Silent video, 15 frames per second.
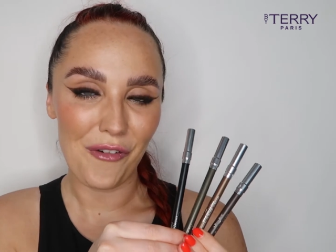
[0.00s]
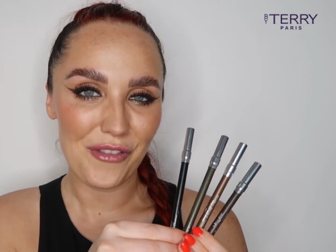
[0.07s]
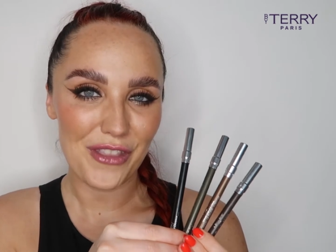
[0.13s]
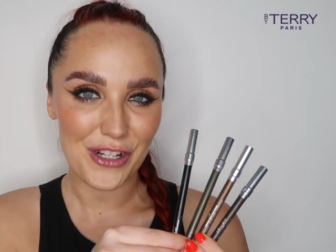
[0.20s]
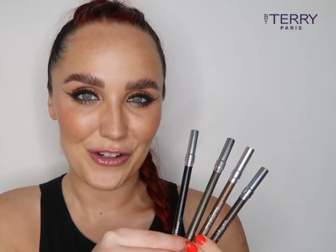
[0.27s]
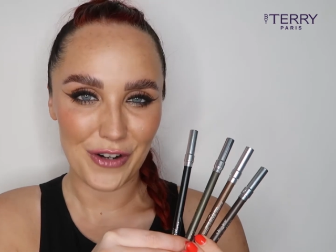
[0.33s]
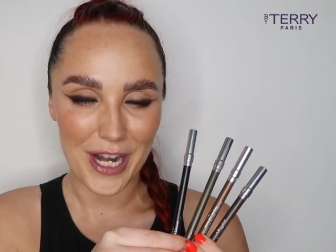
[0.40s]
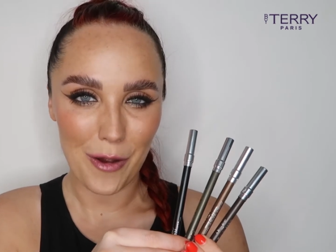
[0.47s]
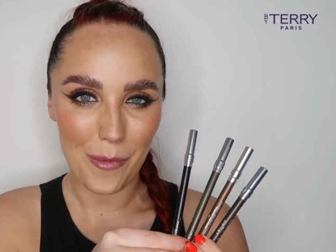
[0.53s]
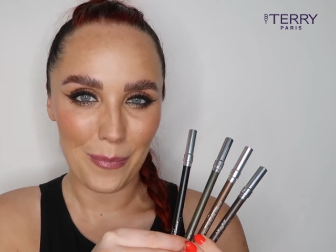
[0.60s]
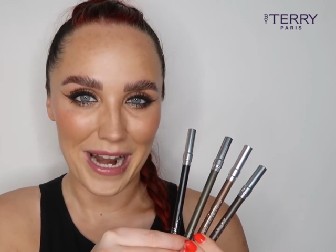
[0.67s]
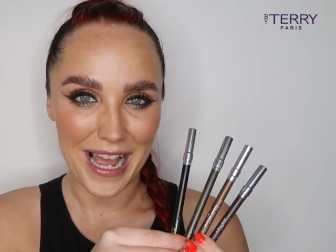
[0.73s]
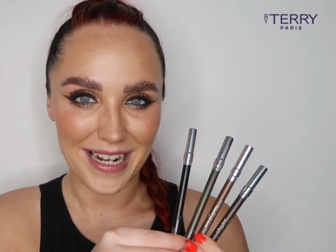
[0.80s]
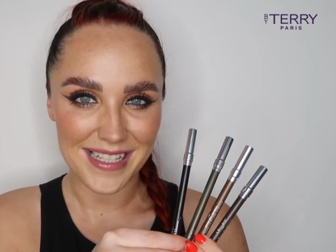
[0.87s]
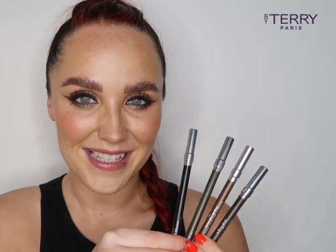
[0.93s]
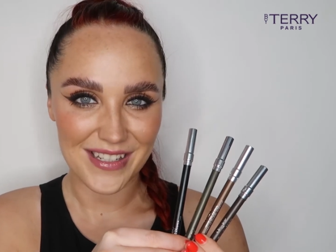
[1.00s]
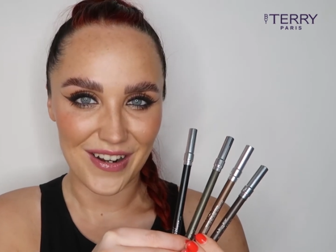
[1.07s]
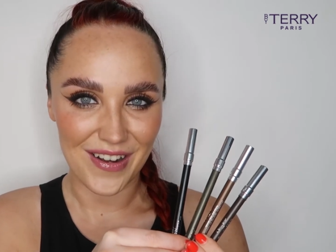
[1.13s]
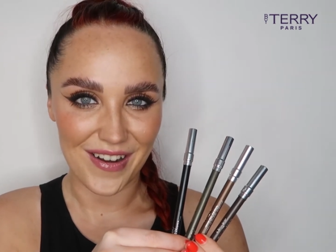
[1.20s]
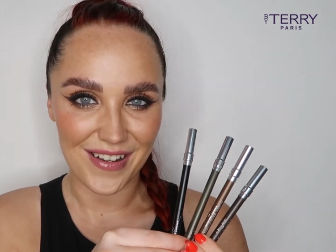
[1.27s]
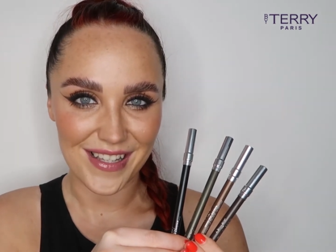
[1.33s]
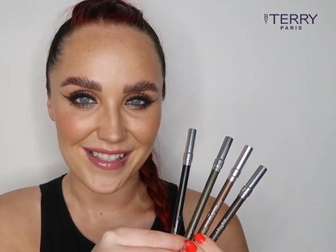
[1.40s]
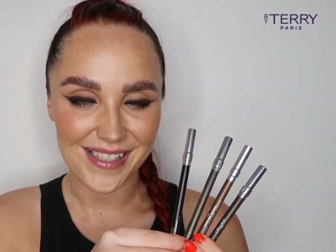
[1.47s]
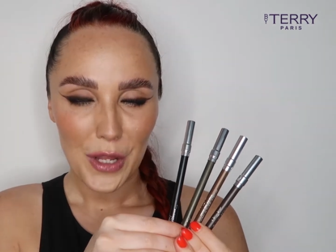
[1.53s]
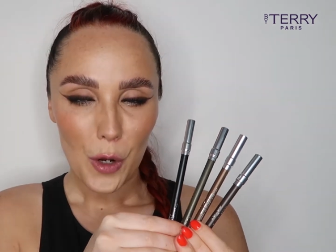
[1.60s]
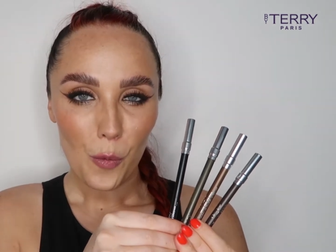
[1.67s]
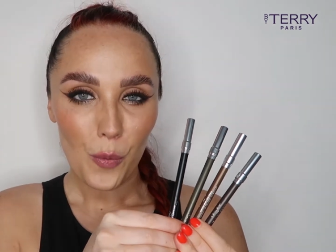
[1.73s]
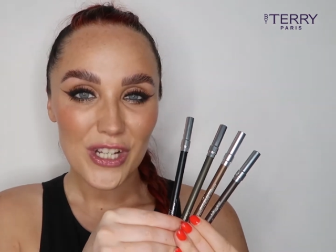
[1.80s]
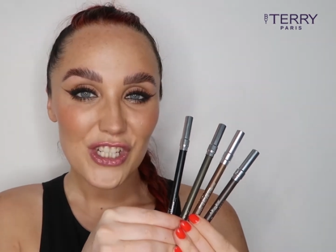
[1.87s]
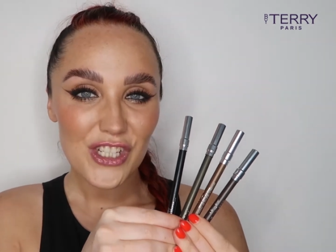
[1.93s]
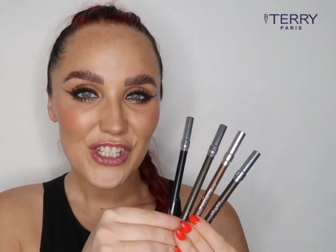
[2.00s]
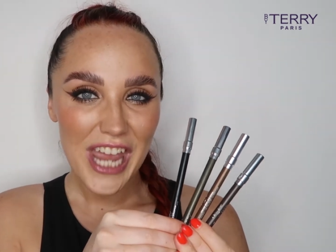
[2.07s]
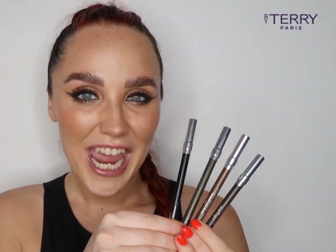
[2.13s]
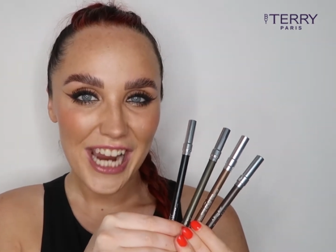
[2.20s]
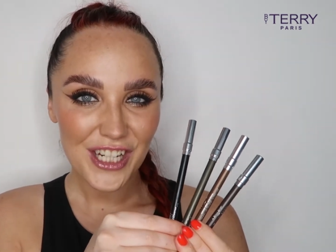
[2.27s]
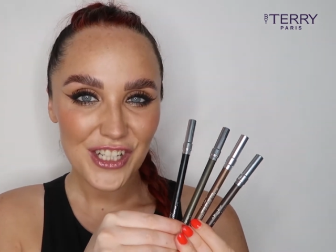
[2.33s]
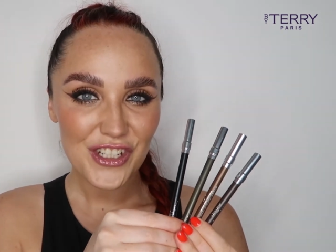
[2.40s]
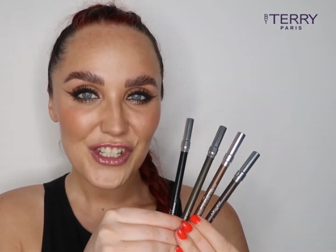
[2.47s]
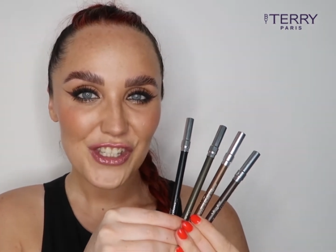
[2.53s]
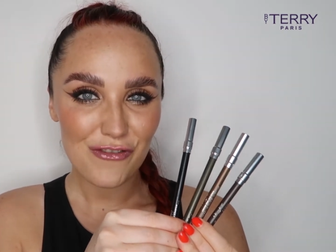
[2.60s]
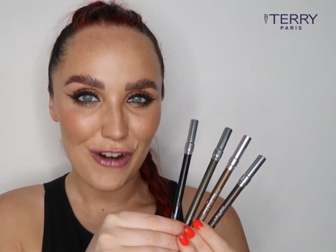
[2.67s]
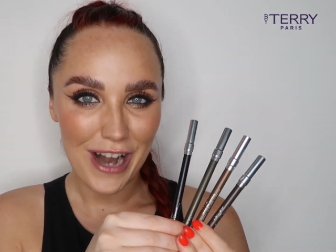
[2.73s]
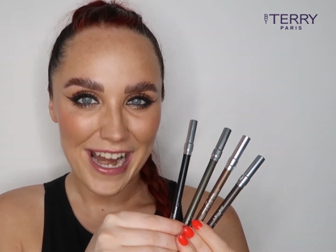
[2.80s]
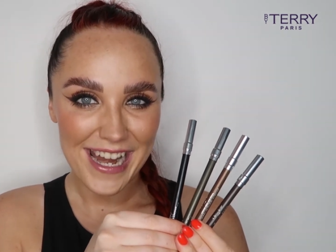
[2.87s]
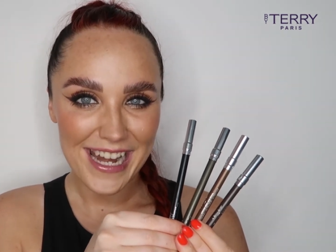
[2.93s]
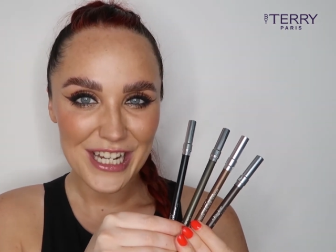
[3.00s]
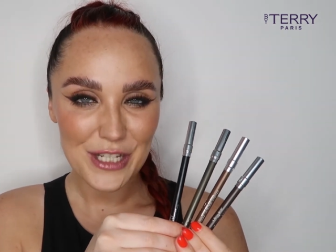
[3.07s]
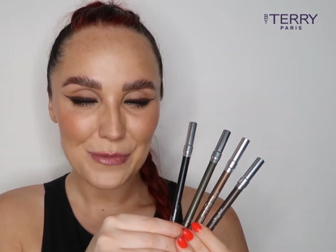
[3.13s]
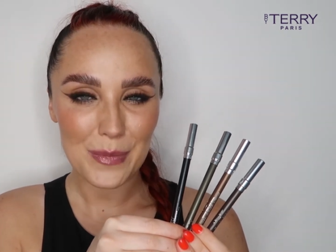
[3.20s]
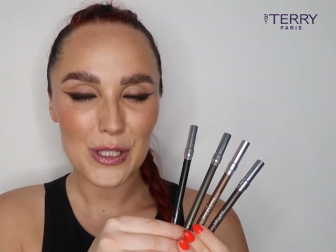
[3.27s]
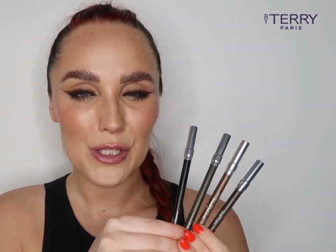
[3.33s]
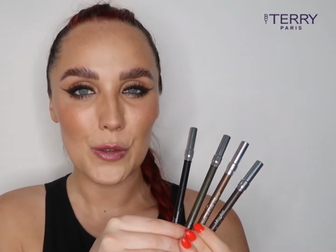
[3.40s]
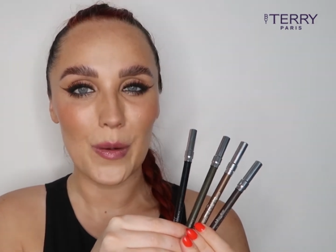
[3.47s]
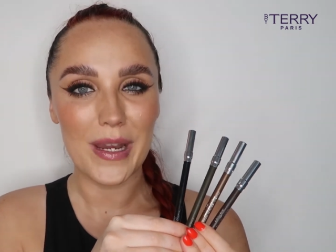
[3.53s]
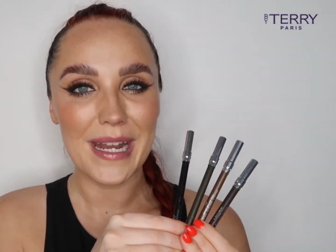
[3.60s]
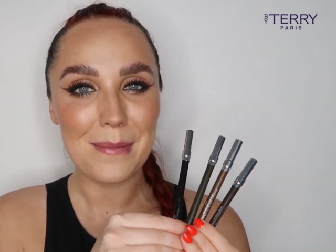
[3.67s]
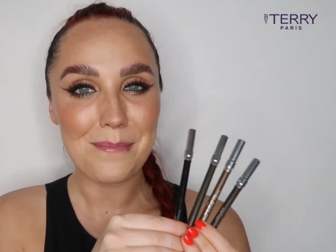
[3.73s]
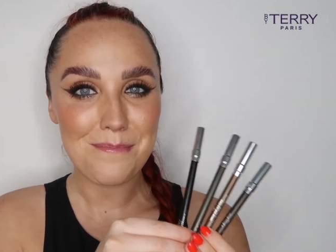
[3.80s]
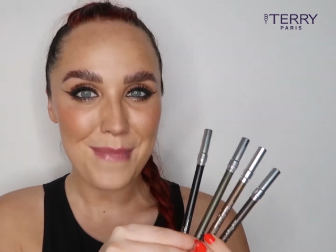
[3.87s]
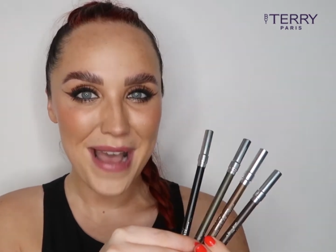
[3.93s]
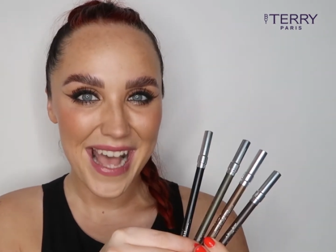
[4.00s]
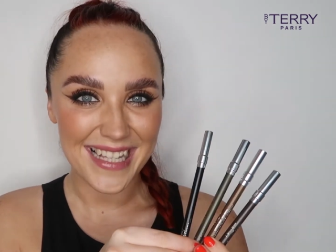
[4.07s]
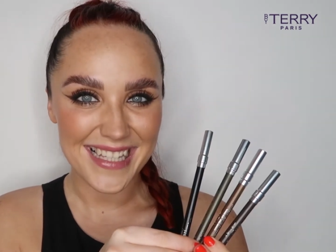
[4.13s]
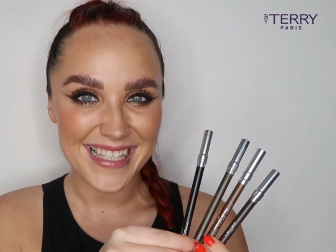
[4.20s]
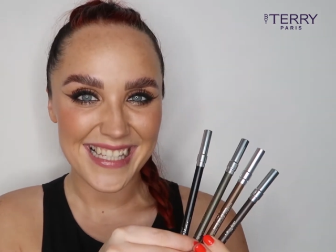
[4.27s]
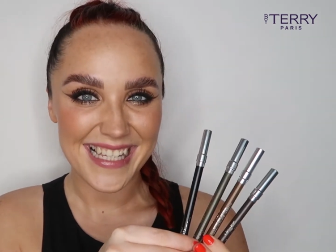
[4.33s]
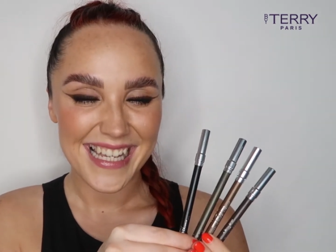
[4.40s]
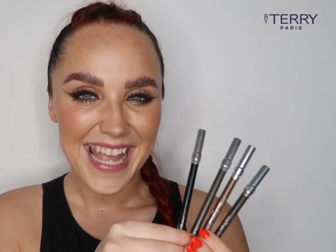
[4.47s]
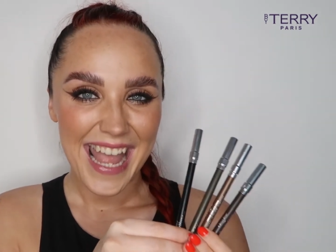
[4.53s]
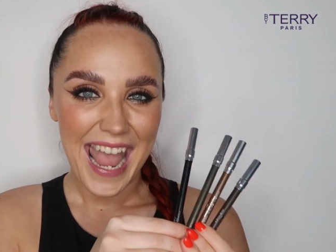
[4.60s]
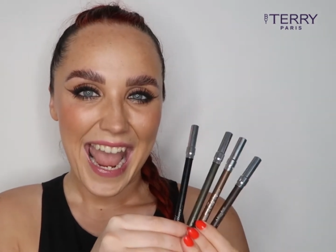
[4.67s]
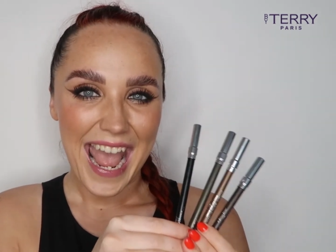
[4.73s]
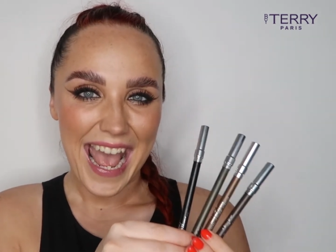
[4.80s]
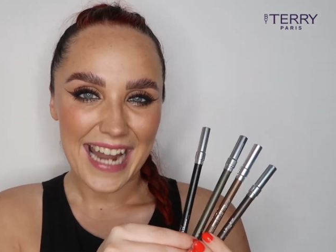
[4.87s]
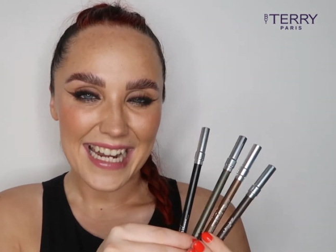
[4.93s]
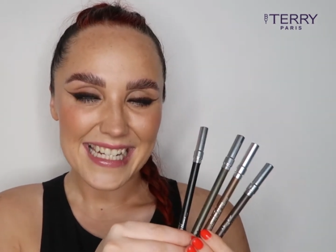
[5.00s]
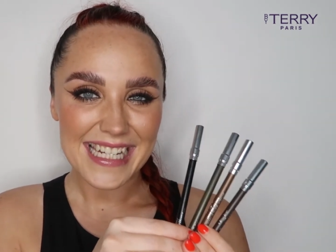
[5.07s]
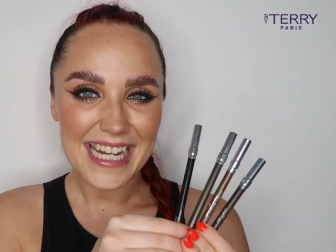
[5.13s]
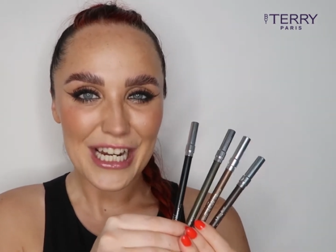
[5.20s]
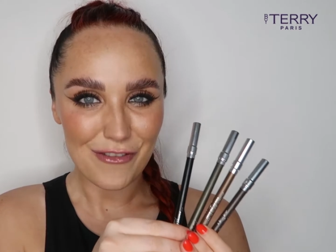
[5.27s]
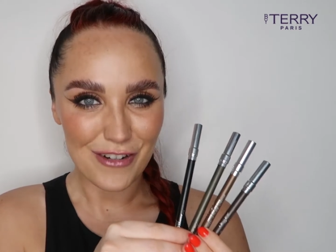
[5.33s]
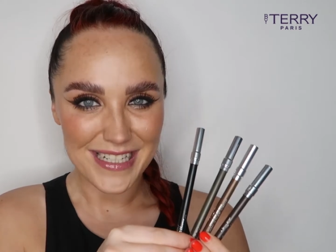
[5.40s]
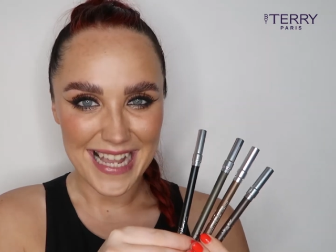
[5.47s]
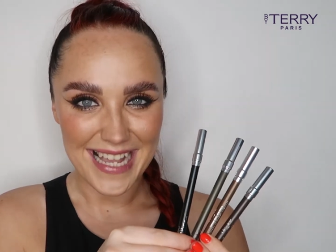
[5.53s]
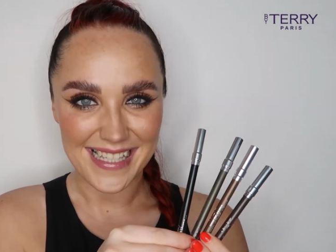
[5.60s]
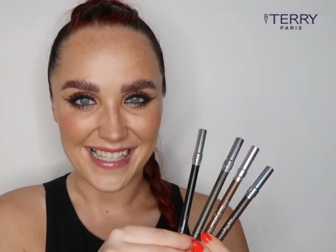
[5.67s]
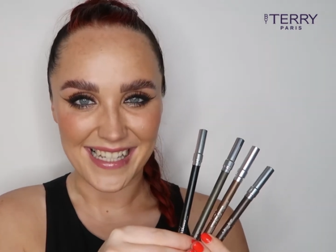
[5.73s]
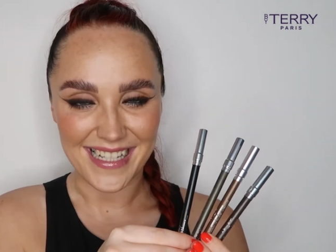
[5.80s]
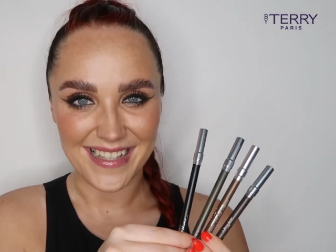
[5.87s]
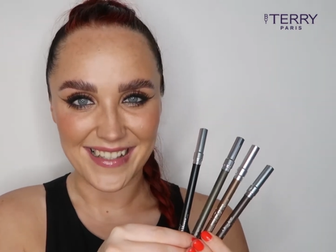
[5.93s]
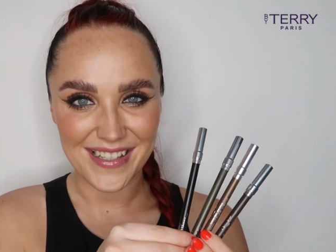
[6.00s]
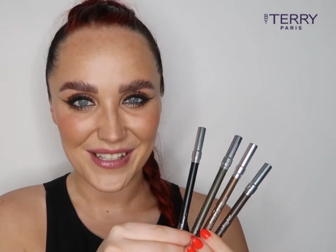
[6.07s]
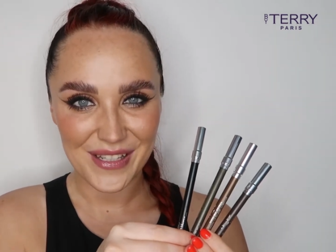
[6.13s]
of the Crayon Blackstars, which textures range between matte and iridescent.